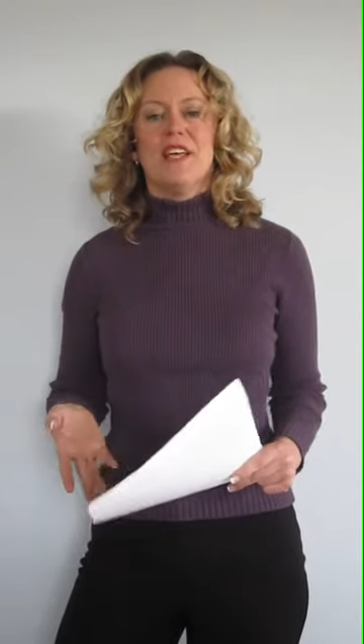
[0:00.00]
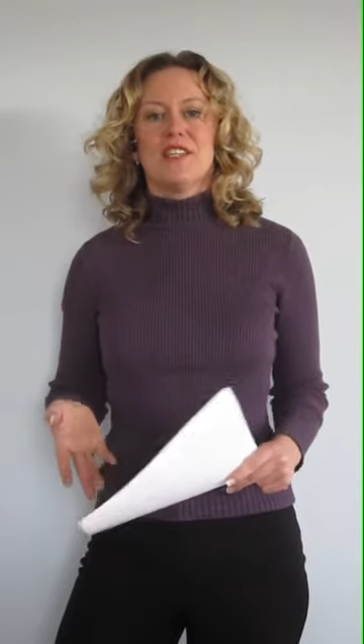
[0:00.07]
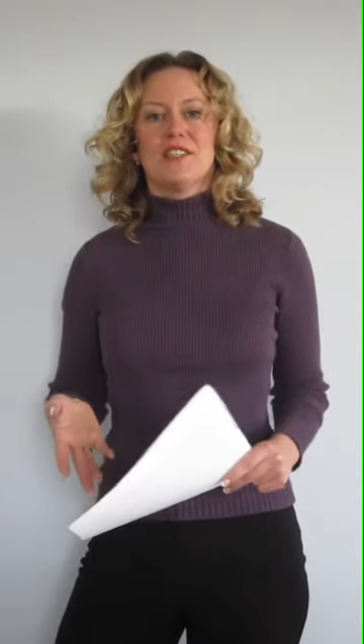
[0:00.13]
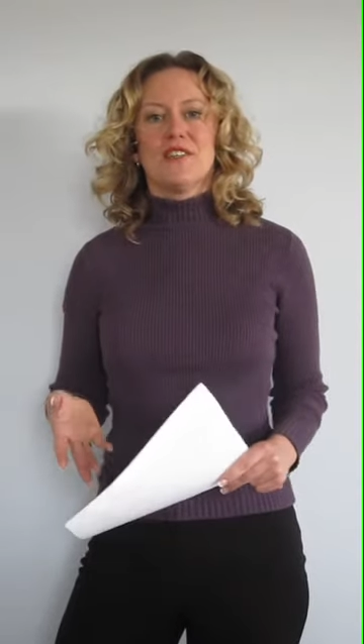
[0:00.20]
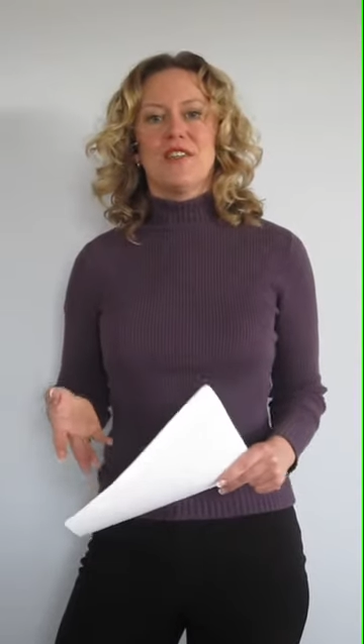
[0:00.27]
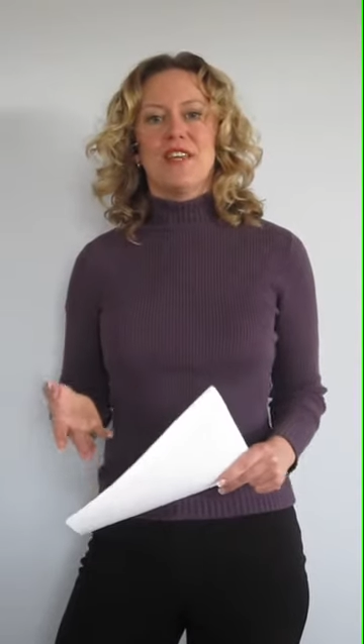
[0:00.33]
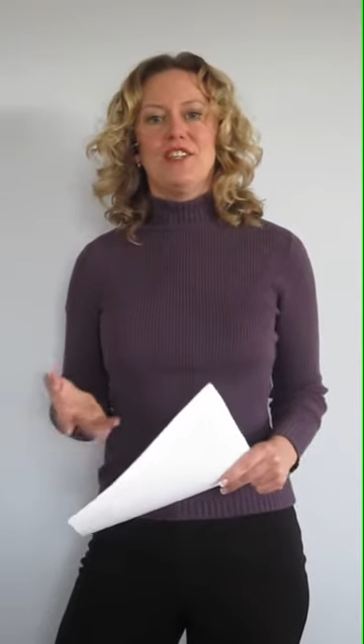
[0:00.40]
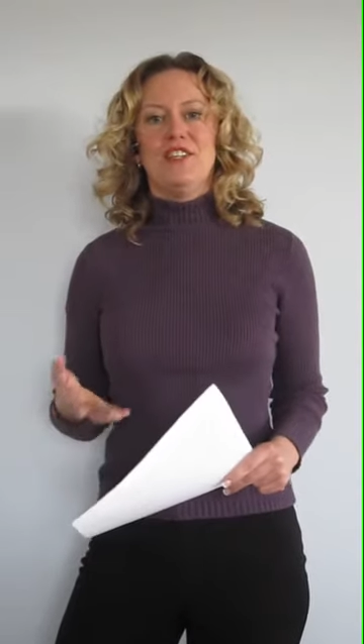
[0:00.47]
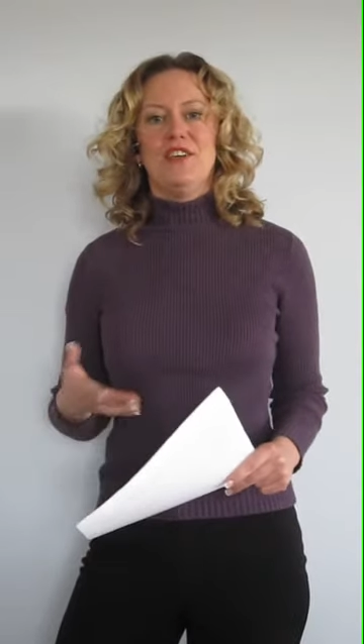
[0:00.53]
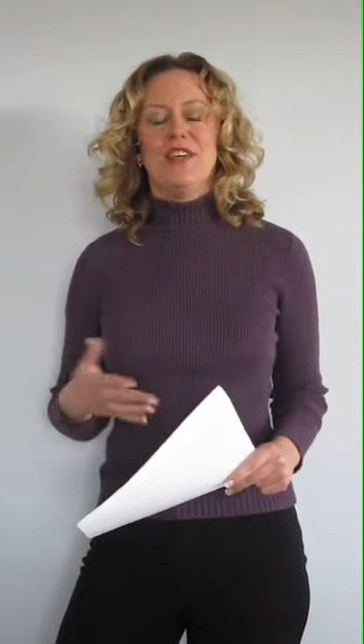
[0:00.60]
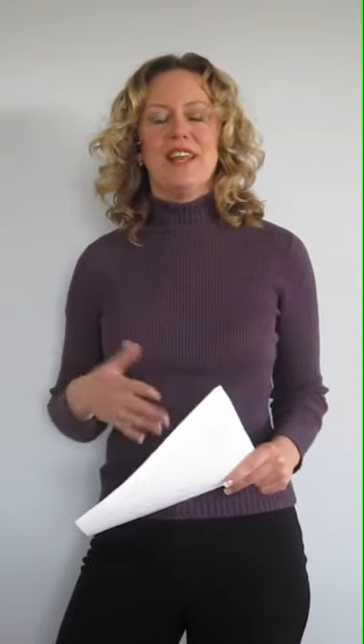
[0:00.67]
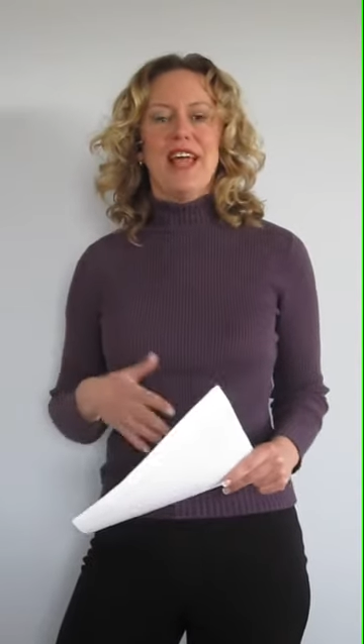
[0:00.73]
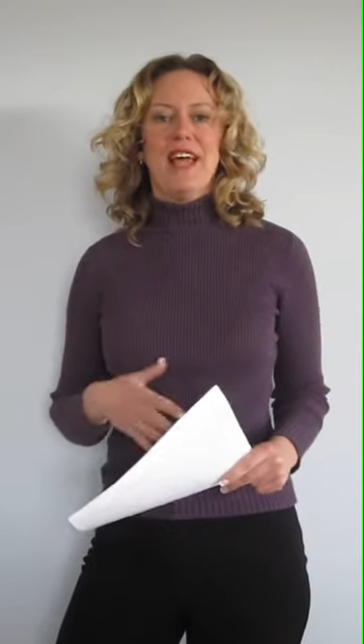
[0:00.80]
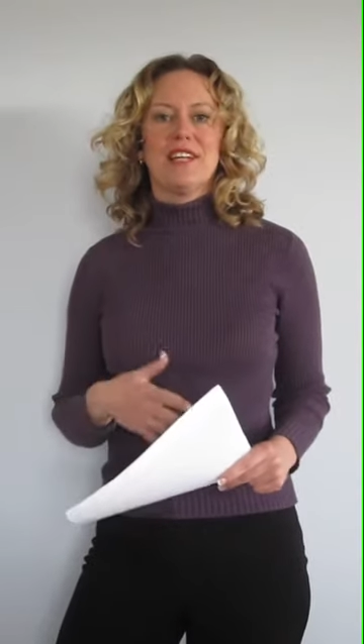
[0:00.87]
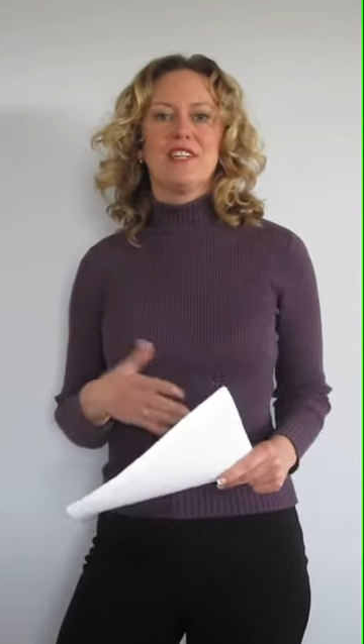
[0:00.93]
so that you
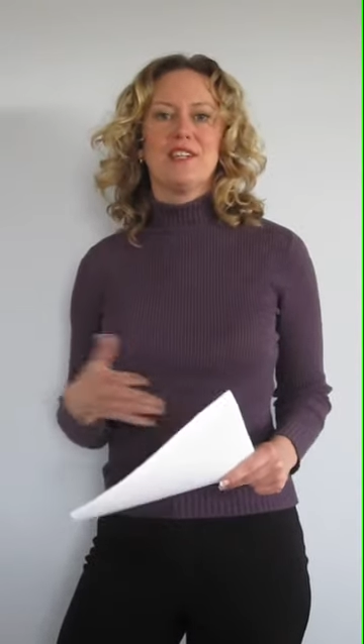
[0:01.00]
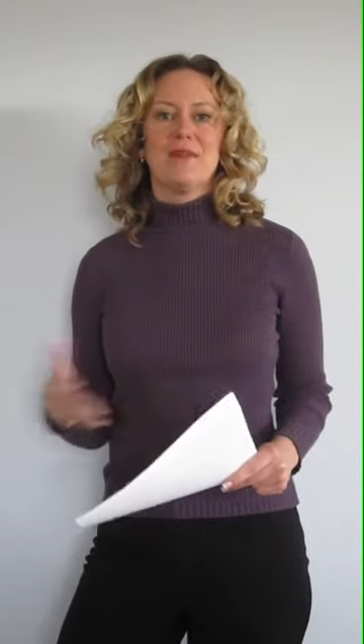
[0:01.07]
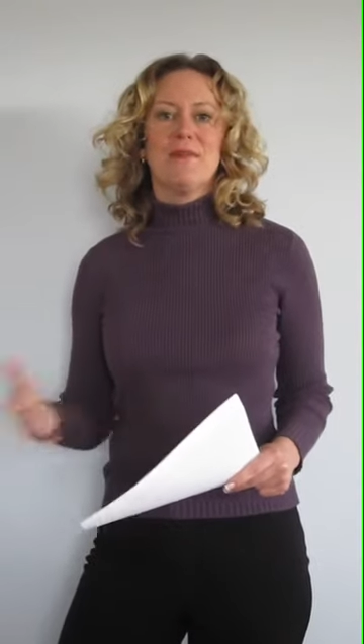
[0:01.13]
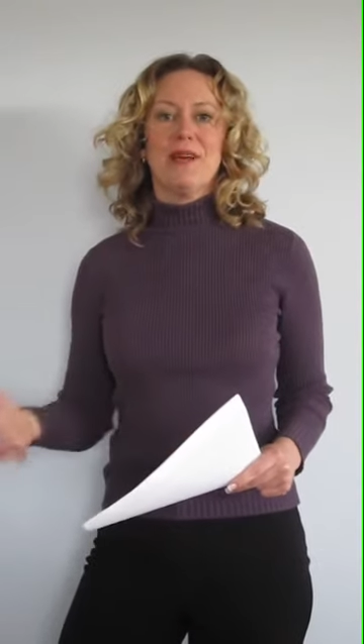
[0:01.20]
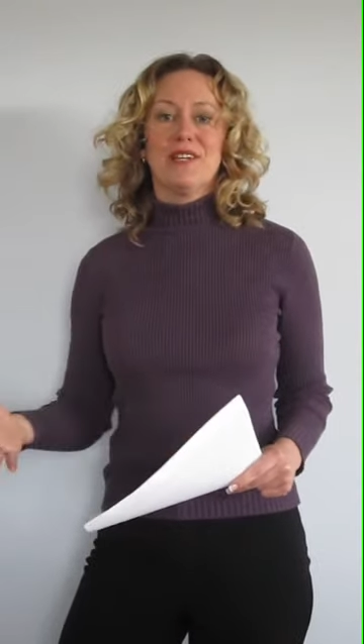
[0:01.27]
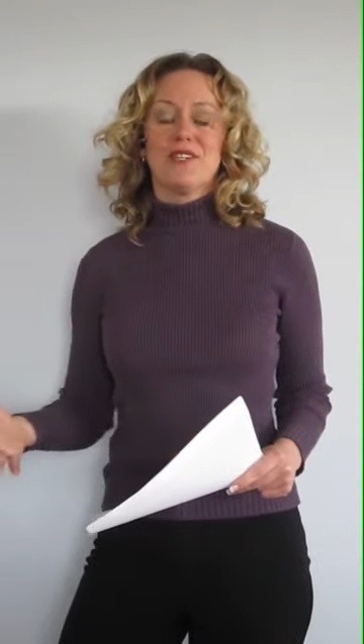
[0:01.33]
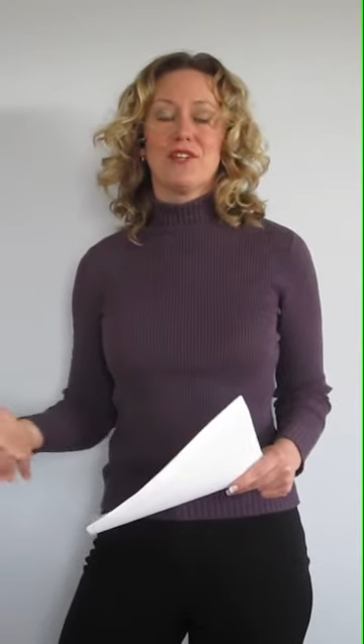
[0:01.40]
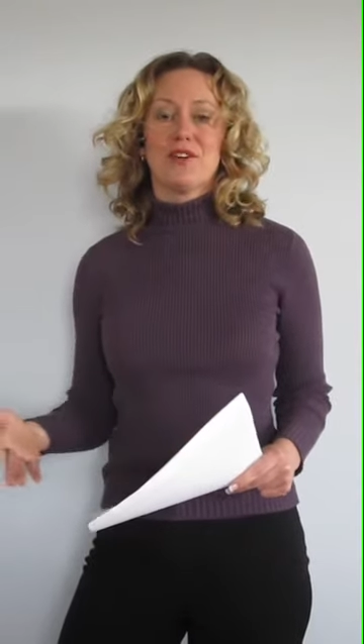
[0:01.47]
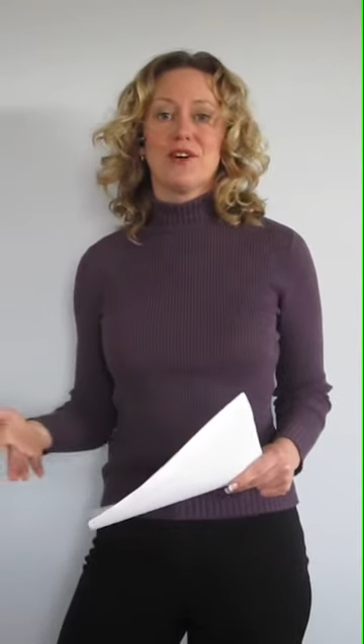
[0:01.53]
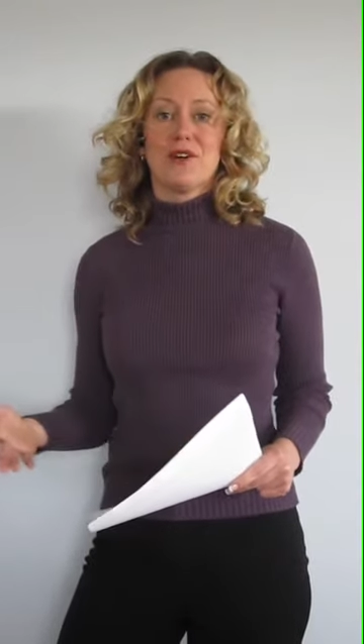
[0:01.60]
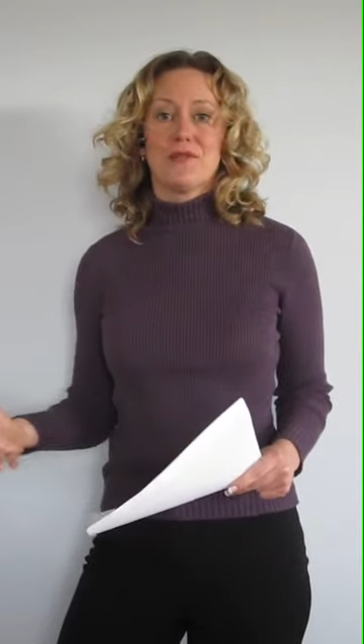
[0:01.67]
can actually measure